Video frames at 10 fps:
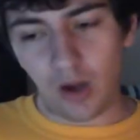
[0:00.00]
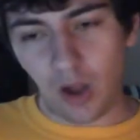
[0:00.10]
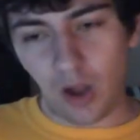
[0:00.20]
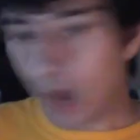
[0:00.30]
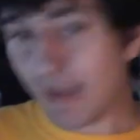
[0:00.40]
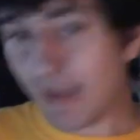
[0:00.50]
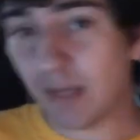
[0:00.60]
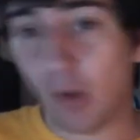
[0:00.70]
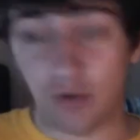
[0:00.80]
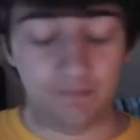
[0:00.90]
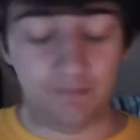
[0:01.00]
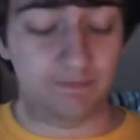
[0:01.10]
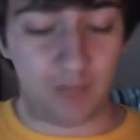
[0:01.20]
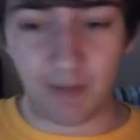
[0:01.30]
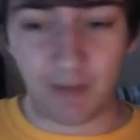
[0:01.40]
I make a mod
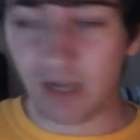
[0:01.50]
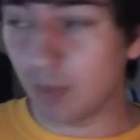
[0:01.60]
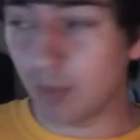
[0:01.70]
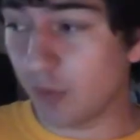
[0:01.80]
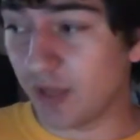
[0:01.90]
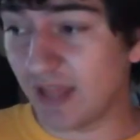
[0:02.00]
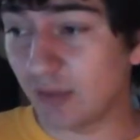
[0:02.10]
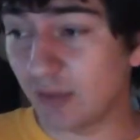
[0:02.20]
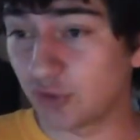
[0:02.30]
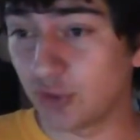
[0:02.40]
that allows you